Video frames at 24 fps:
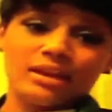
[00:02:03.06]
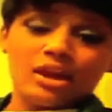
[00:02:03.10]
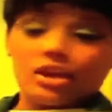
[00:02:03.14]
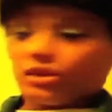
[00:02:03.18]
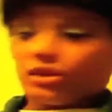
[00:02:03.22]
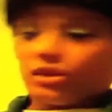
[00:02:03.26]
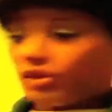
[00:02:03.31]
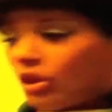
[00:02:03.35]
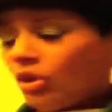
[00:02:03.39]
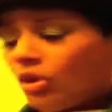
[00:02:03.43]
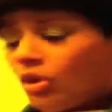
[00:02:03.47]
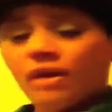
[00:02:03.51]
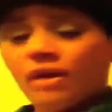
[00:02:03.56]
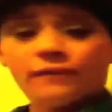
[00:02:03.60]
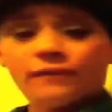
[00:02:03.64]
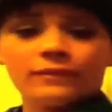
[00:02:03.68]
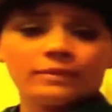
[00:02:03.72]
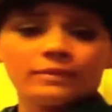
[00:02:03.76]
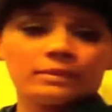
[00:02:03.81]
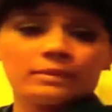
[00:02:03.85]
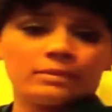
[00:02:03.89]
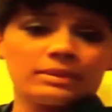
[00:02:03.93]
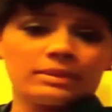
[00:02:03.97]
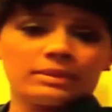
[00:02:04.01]
know her from
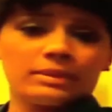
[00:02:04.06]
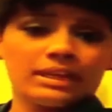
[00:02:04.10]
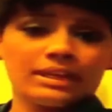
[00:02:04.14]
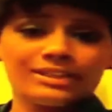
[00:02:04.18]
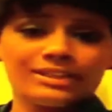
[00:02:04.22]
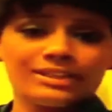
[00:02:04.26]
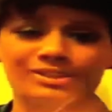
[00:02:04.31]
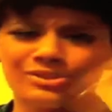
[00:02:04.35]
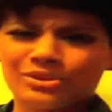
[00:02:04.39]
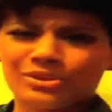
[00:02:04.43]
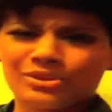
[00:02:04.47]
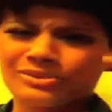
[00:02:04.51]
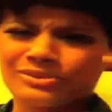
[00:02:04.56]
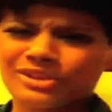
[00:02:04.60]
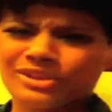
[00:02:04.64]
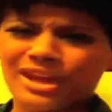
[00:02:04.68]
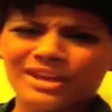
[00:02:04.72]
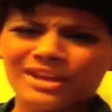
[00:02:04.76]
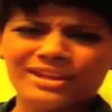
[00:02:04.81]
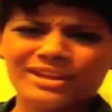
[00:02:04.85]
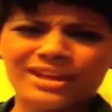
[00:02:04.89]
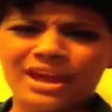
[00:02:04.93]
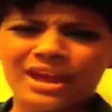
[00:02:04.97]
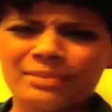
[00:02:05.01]
the beginning, so I'm trying
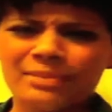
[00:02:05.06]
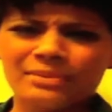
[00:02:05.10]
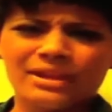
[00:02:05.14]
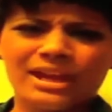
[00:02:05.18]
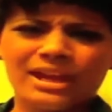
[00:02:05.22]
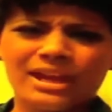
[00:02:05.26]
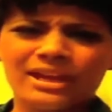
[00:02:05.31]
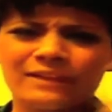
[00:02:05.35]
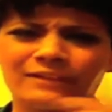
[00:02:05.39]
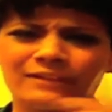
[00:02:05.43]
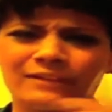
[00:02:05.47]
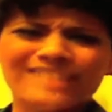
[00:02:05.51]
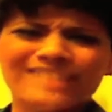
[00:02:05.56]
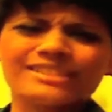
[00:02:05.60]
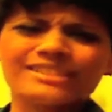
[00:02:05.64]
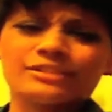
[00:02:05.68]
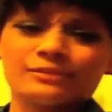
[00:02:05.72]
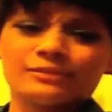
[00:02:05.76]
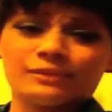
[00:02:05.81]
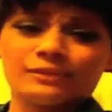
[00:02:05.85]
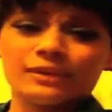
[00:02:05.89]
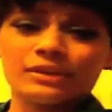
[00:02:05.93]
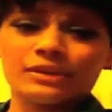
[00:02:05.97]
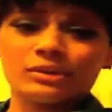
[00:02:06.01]
to comprehend if that's a
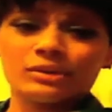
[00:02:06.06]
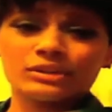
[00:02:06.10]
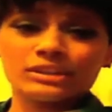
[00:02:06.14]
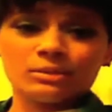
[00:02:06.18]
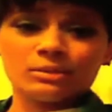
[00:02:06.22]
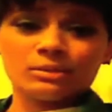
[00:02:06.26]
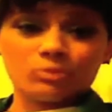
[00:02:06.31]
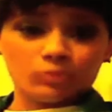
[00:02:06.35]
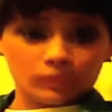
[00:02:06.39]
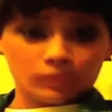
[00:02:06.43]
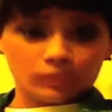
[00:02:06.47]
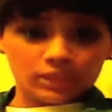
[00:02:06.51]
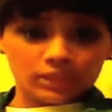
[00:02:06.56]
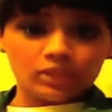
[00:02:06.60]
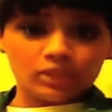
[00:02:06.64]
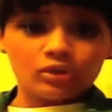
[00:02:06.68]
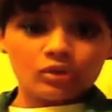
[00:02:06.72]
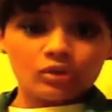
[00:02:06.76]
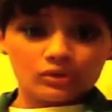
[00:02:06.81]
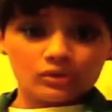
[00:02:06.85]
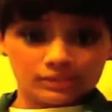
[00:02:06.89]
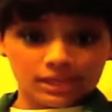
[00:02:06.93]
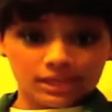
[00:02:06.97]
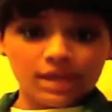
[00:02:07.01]
friend or someone willing to
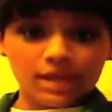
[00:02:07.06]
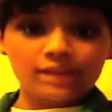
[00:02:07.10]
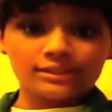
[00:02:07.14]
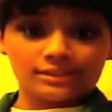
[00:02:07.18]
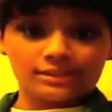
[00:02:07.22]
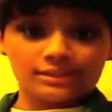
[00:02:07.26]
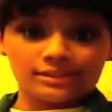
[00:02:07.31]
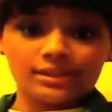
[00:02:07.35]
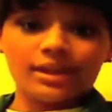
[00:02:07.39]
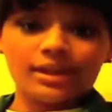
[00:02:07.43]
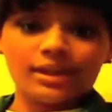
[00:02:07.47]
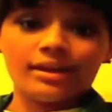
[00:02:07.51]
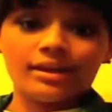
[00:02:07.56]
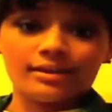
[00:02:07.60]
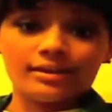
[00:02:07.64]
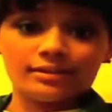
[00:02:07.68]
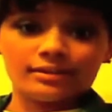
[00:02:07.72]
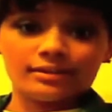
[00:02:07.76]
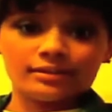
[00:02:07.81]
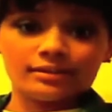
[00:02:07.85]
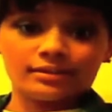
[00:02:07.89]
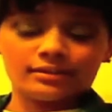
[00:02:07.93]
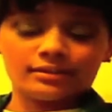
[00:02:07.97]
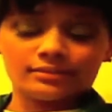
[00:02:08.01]
cause us to end.
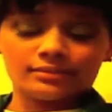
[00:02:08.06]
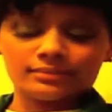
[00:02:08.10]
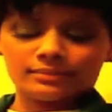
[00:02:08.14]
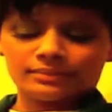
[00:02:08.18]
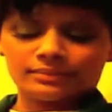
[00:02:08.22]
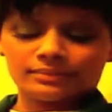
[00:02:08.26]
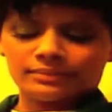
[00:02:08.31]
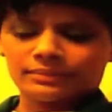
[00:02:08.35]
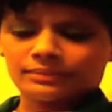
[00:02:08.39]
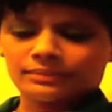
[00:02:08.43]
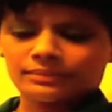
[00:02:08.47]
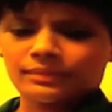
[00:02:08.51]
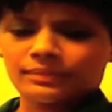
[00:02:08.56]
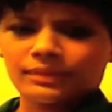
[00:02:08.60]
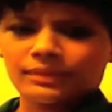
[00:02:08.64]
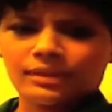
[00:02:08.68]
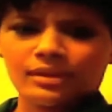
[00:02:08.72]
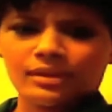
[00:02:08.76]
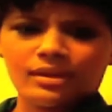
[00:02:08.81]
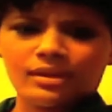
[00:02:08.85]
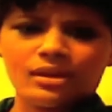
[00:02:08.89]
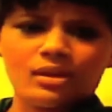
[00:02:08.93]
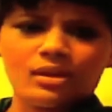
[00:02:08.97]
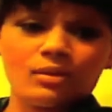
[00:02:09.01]

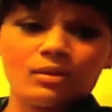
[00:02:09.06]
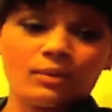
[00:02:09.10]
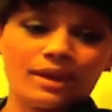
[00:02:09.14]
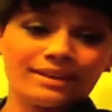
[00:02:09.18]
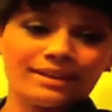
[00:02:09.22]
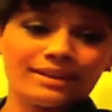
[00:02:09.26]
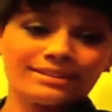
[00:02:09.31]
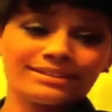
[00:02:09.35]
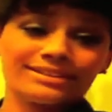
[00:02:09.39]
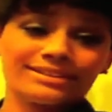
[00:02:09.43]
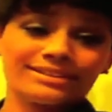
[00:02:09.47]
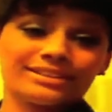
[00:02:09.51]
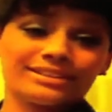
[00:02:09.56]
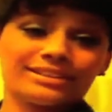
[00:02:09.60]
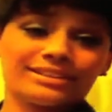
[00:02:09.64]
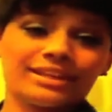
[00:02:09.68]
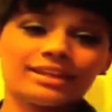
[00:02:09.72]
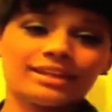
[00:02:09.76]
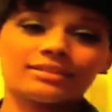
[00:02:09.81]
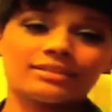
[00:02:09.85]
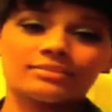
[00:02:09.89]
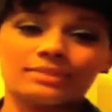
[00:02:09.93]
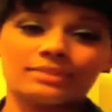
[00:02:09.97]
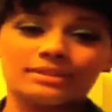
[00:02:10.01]
Why doesn't she
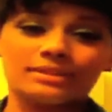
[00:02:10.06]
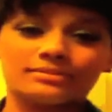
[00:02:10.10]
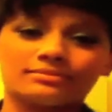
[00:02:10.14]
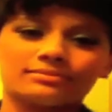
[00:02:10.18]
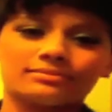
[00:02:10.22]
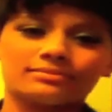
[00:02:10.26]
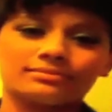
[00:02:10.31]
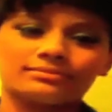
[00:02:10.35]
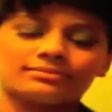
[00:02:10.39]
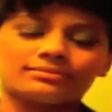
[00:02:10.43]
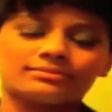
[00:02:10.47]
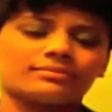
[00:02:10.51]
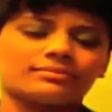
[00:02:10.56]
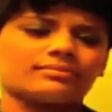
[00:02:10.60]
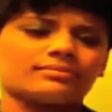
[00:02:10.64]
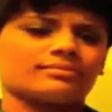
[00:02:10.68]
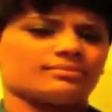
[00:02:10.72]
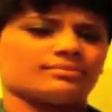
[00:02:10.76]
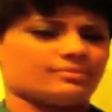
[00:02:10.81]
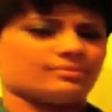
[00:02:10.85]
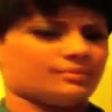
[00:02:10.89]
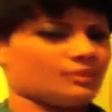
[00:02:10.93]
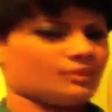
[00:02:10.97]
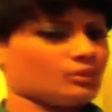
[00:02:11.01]
like me?
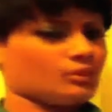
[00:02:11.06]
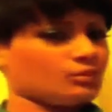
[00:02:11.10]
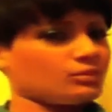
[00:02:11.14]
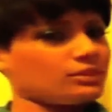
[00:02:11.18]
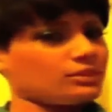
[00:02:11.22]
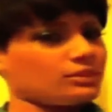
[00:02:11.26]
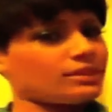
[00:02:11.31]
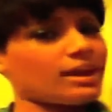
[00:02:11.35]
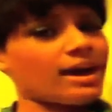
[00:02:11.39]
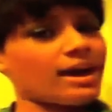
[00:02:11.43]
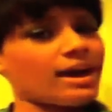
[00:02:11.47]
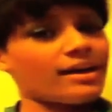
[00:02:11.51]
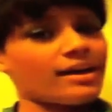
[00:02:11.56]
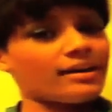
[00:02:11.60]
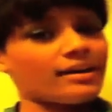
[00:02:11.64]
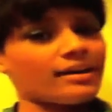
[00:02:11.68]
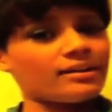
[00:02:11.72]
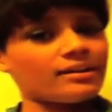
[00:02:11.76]
You and I